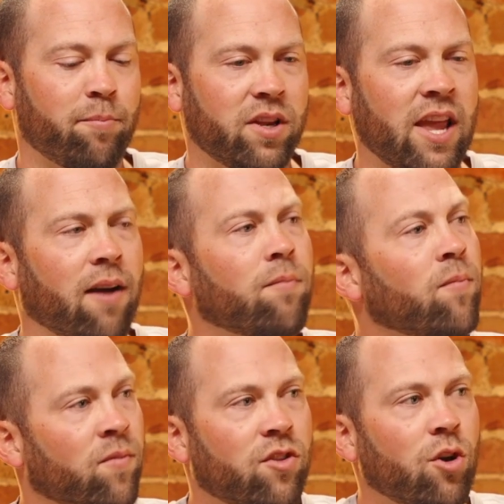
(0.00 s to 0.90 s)
But yeah,
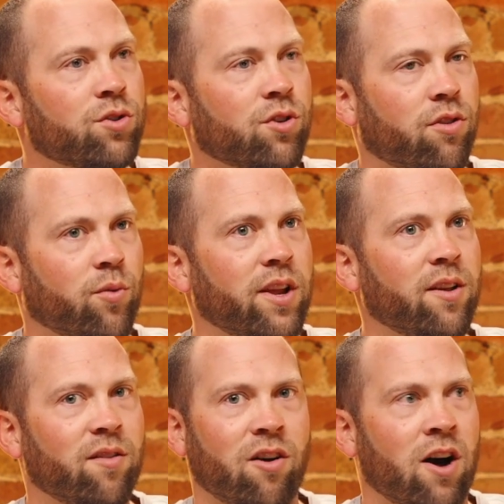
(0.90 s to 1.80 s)
those are
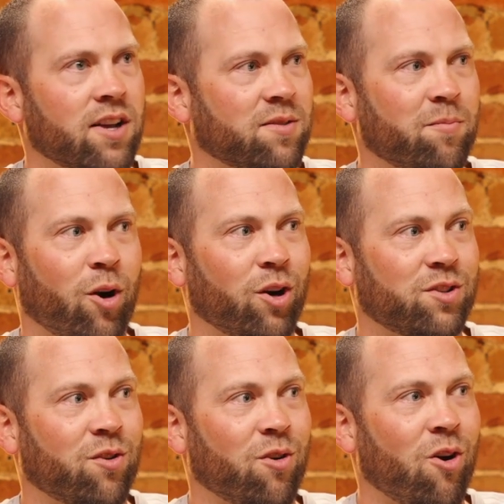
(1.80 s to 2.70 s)
3 awesome parks
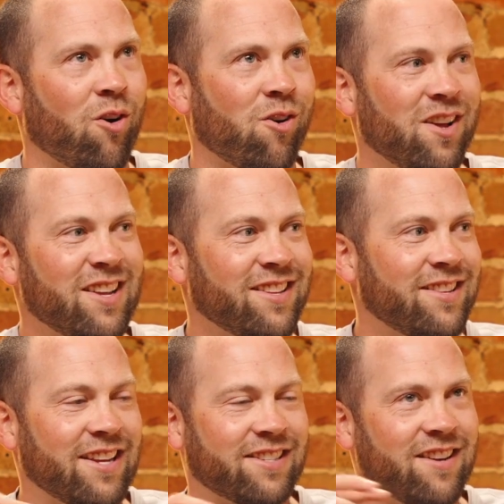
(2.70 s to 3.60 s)
that are all
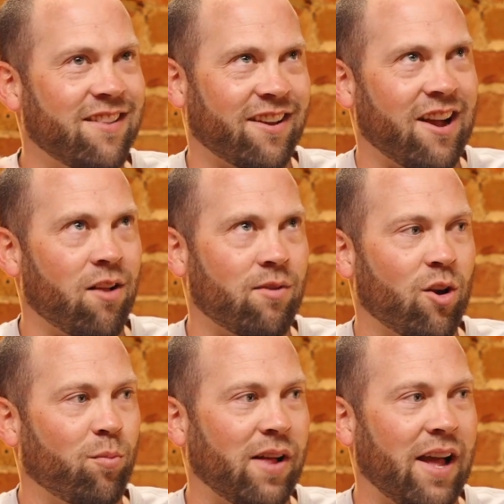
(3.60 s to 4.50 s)
nested in the
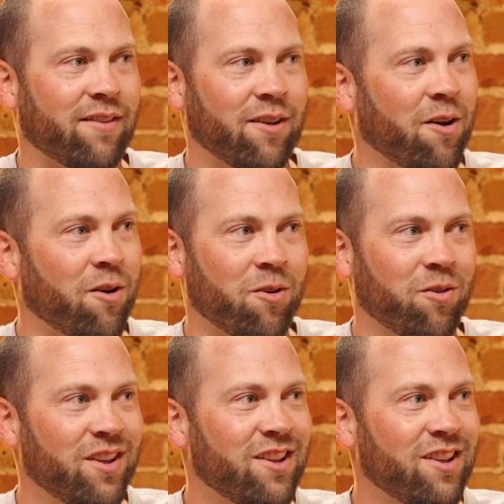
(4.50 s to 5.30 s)
Colorado Plateau.